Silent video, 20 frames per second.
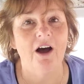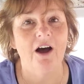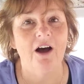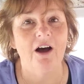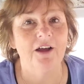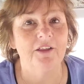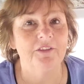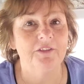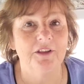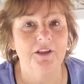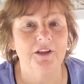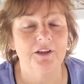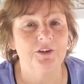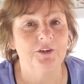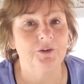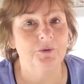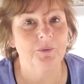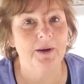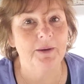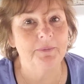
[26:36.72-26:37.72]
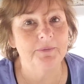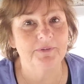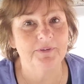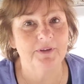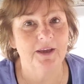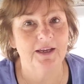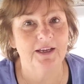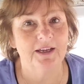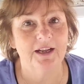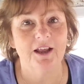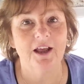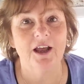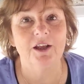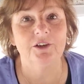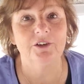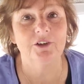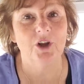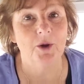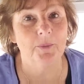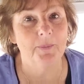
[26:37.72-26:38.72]
on the new website,
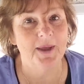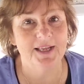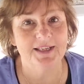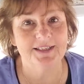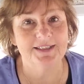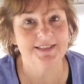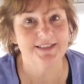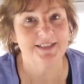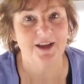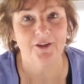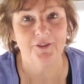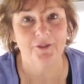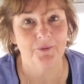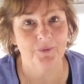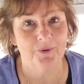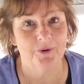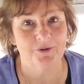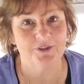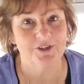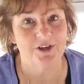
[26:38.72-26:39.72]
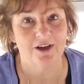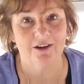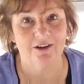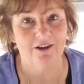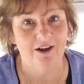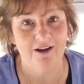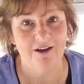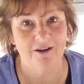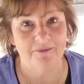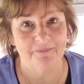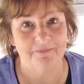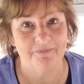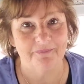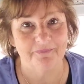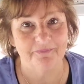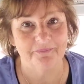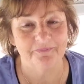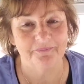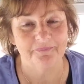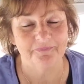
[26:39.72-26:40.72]
nomadsdowntheroad.com.
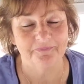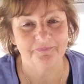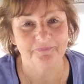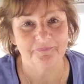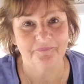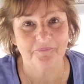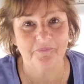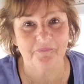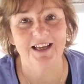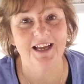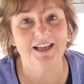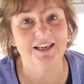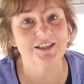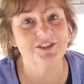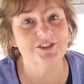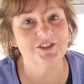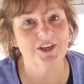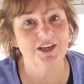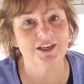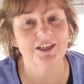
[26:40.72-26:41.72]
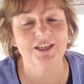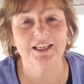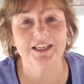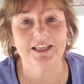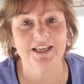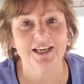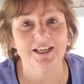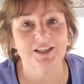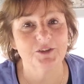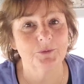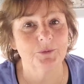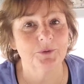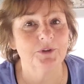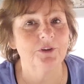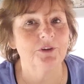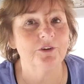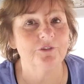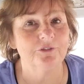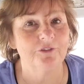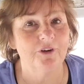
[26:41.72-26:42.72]
Anishana connects
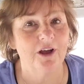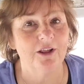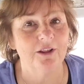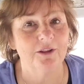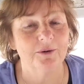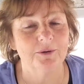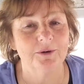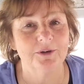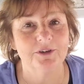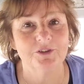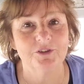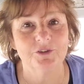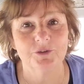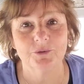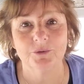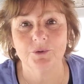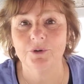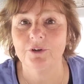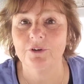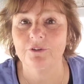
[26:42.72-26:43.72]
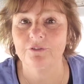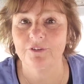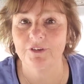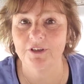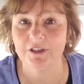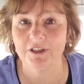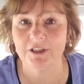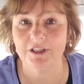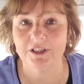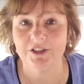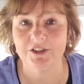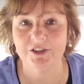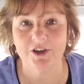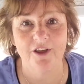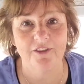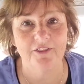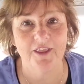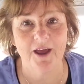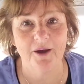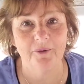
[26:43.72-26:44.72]
with her followers through her village
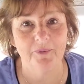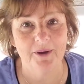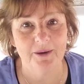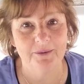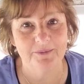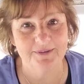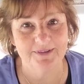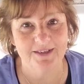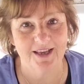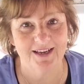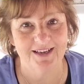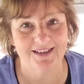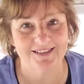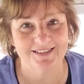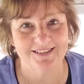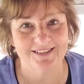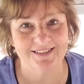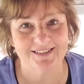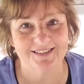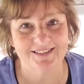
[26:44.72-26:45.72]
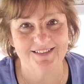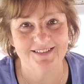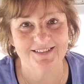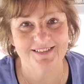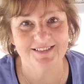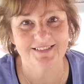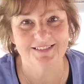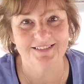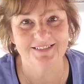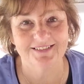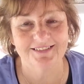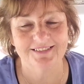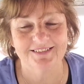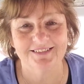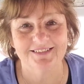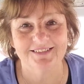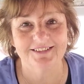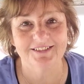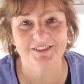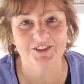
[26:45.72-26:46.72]
on that website.
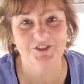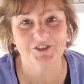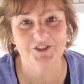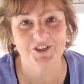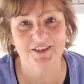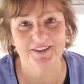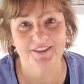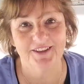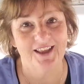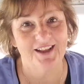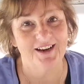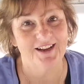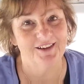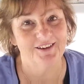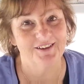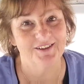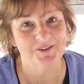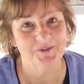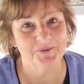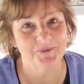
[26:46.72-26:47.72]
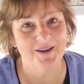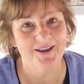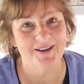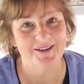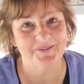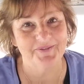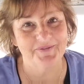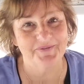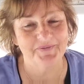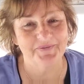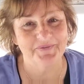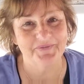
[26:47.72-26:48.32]
So check that out as well.